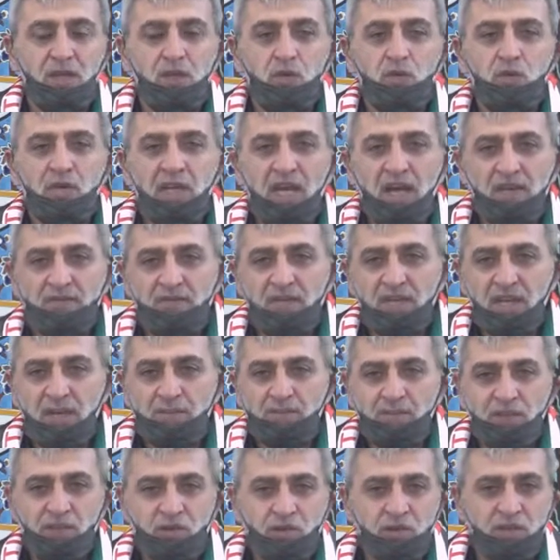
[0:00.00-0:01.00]
We have an
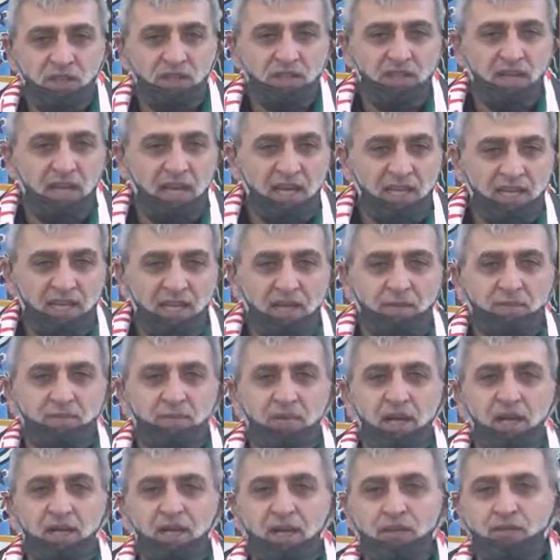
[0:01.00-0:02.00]
opportunity. I came
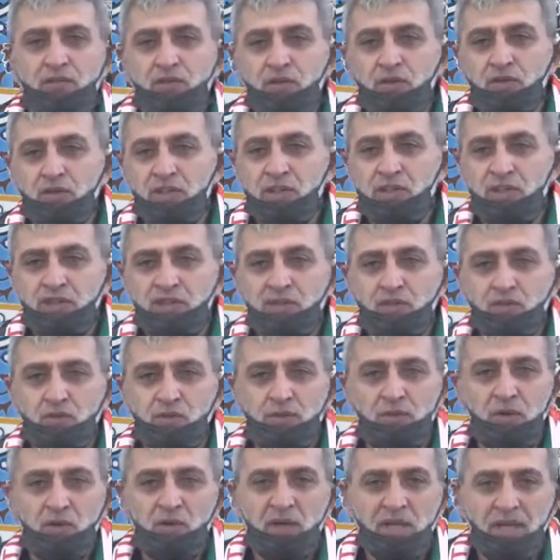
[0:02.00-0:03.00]
and afforded it to
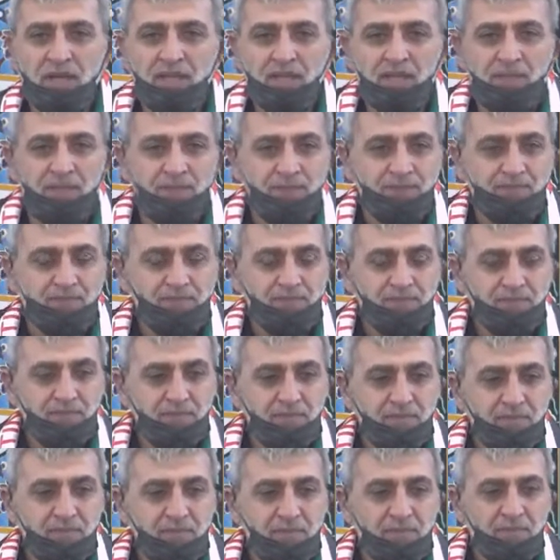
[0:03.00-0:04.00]
Maulana
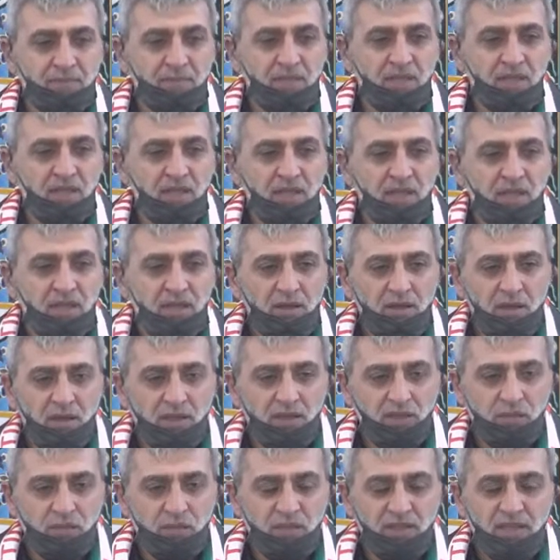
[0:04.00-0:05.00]

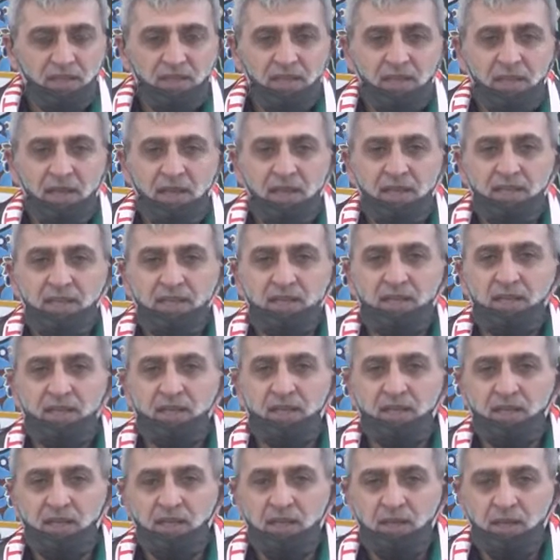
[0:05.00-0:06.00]
last week, and
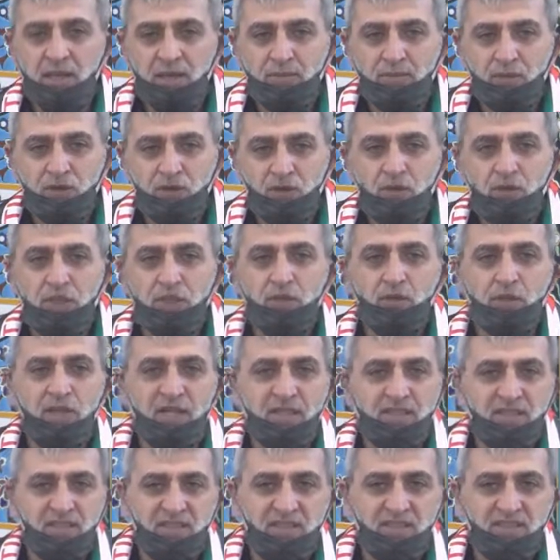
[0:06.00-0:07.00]
uh, I'm sure he will
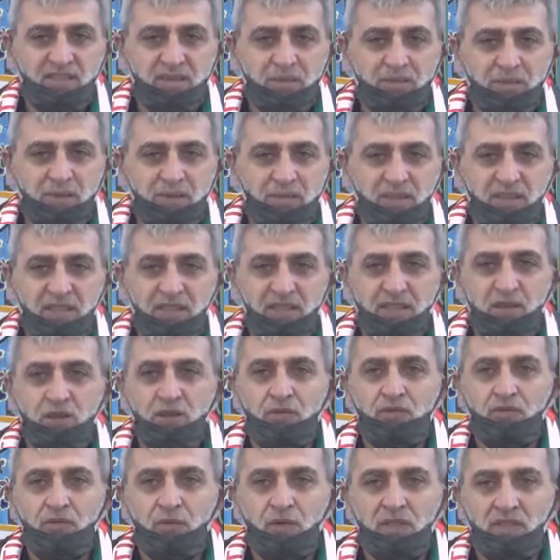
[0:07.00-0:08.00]
address the public
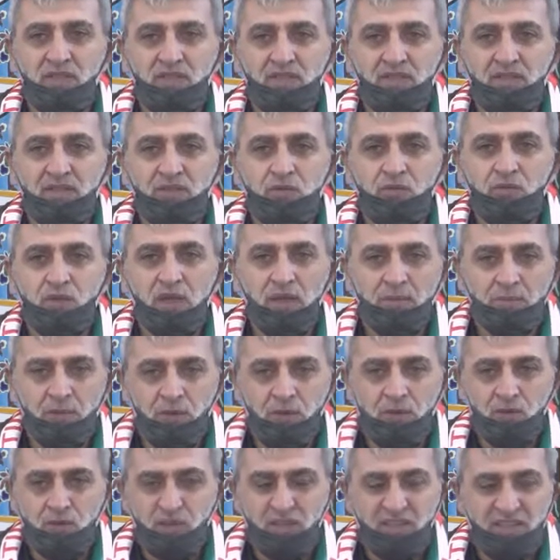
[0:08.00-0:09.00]
of what we have
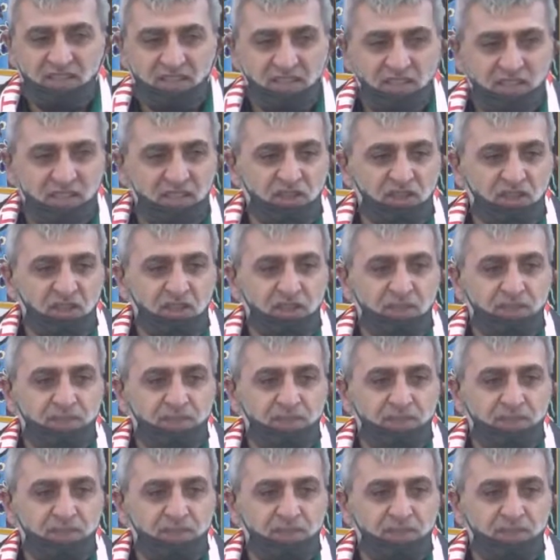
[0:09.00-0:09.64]
brought to his attention.